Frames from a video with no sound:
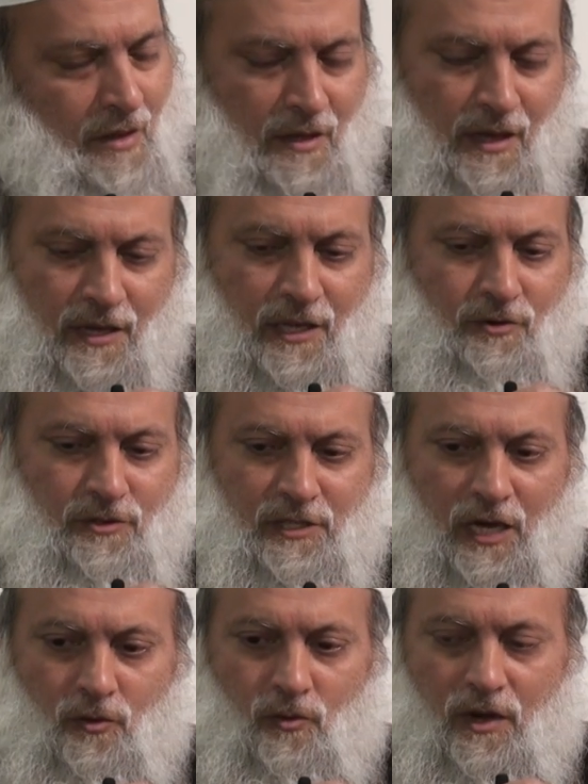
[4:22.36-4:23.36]
yet he was
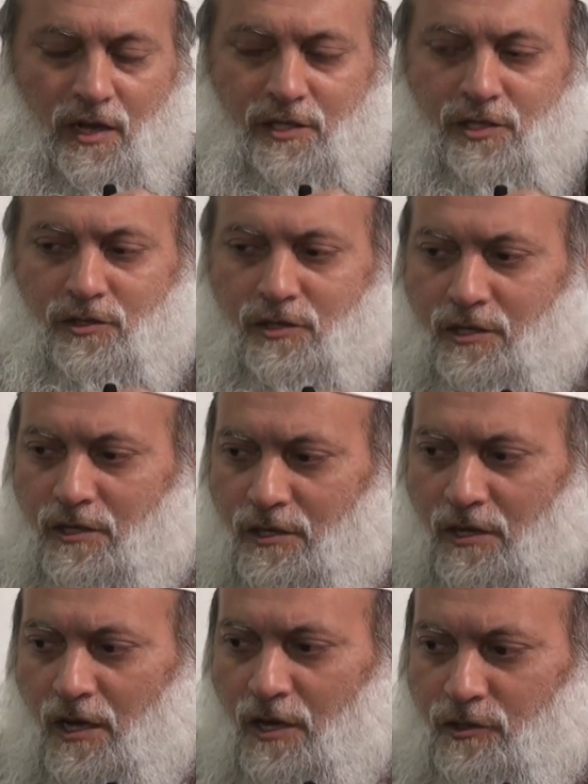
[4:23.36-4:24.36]
not willing to
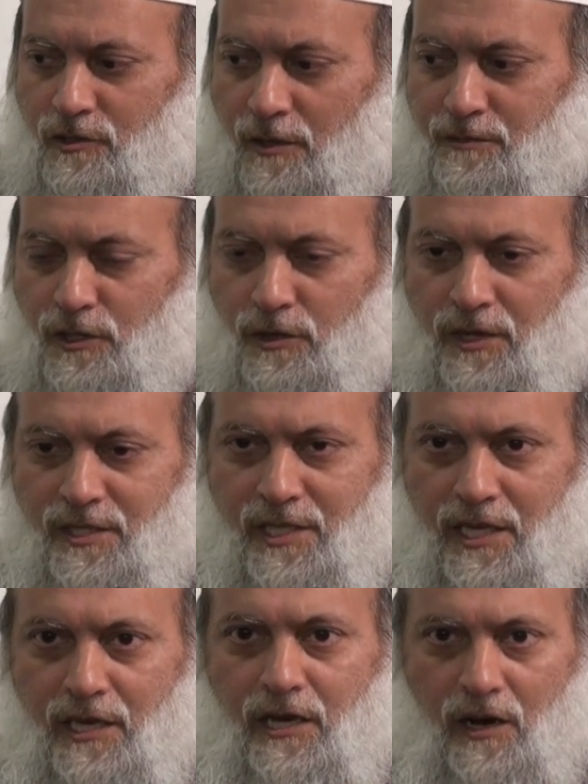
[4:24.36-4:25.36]
subdue his
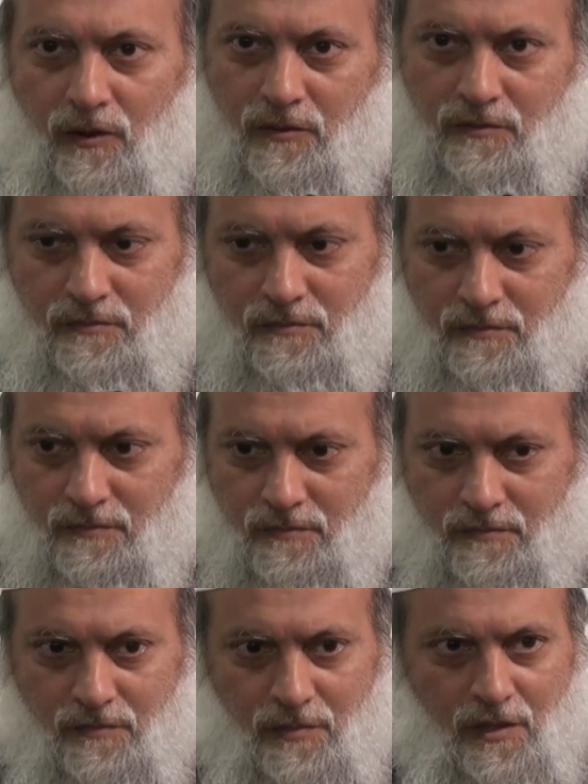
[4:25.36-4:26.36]
ego.
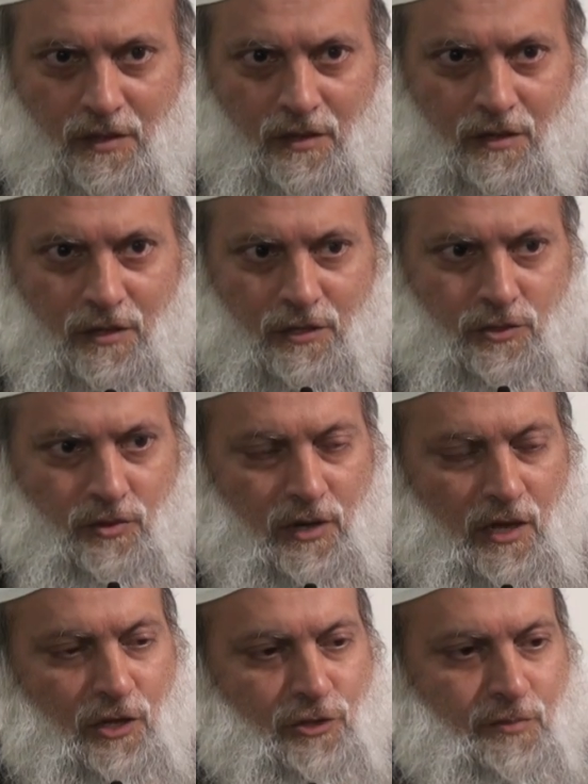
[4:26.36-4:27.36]
So when
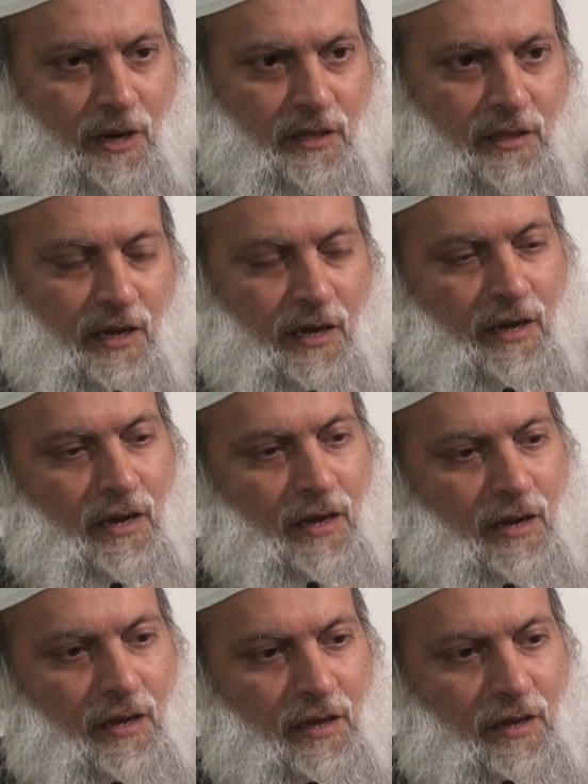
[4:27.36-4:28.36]
Allah subhanahu wa ta'ala
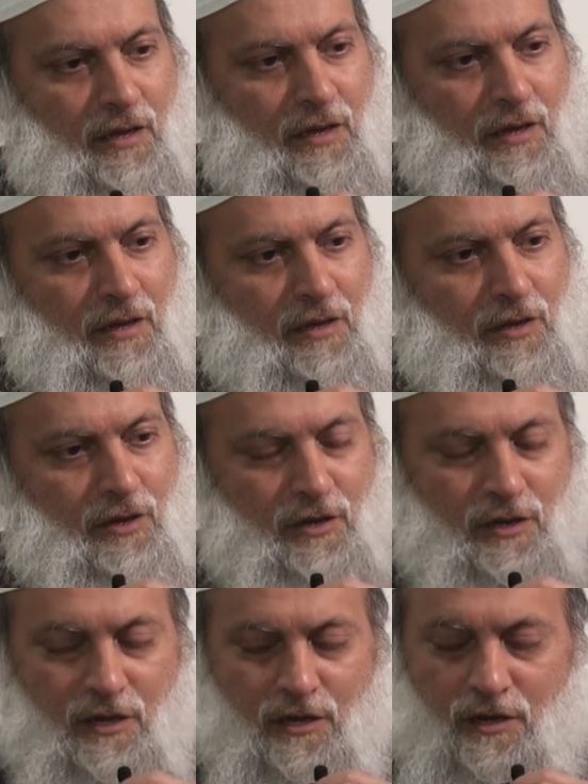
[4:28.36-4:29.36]

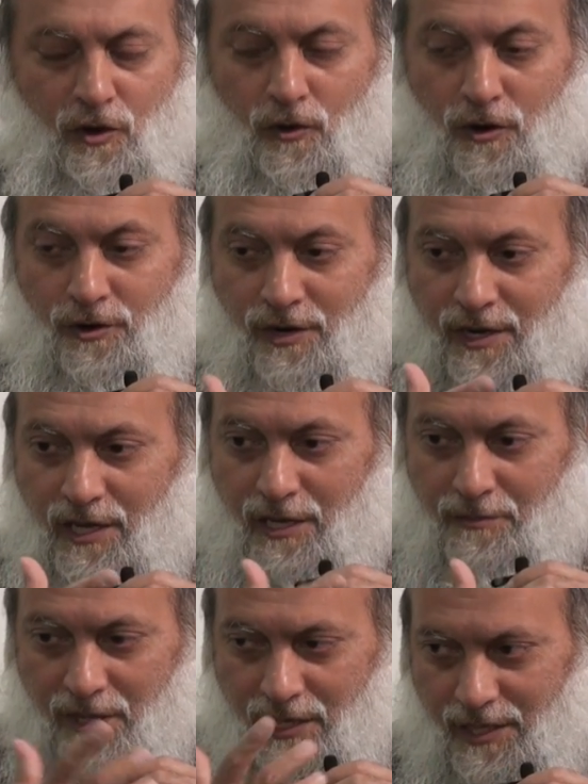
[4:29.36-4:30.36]
ordered
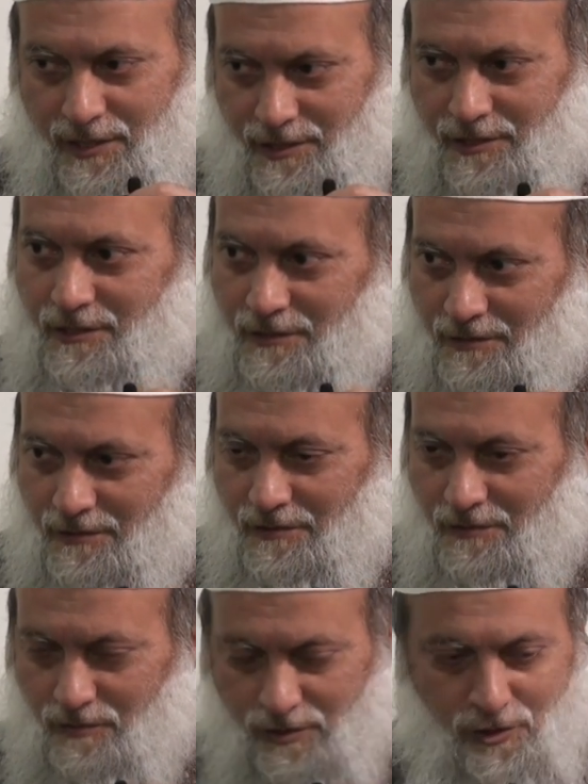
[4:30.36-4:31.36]
Iblis,
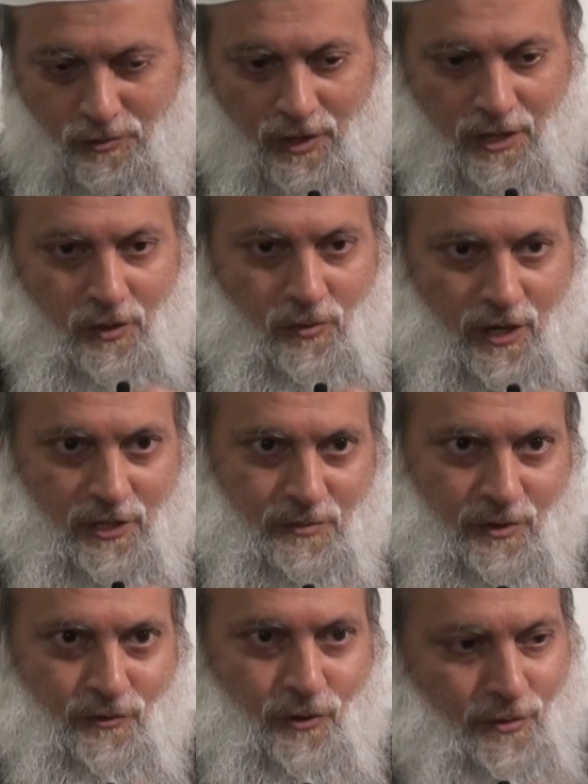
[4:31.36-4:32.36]
which is what he was
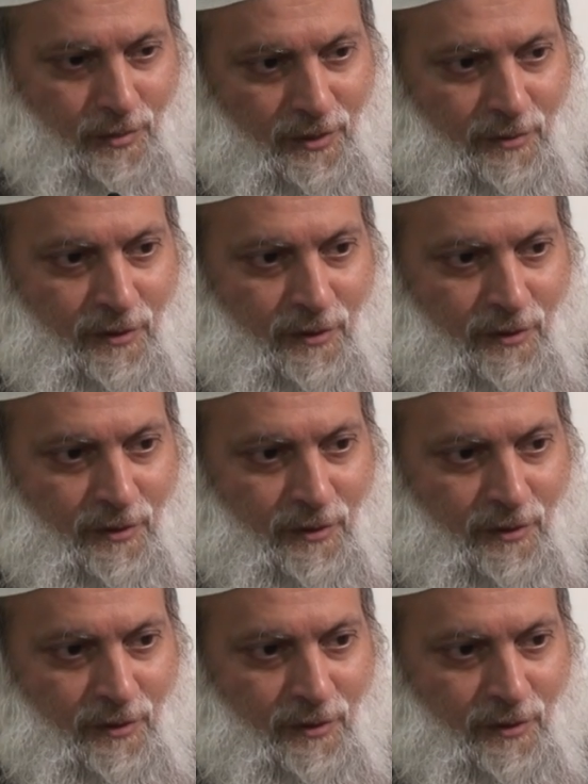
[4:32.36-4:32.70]
before